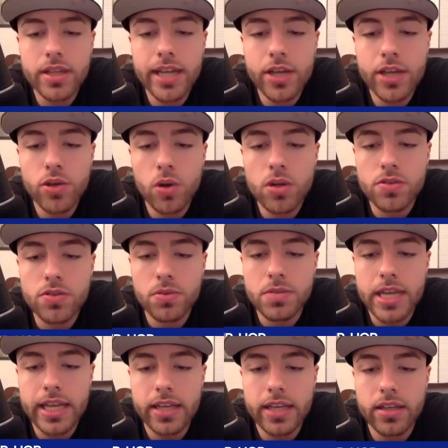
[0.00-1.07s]
that you noticed from
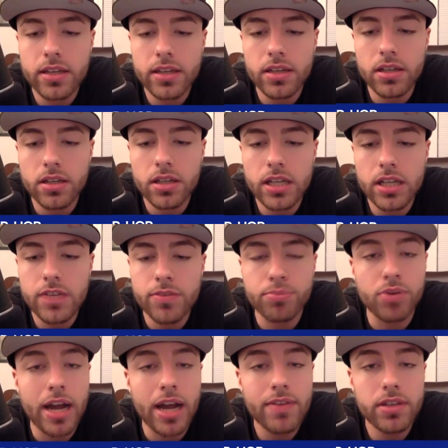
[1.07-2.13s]
taking even
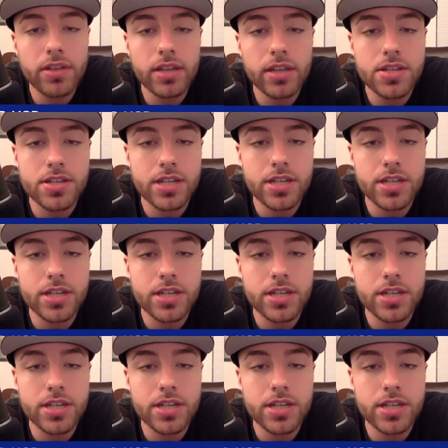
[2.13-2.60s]
private lessons?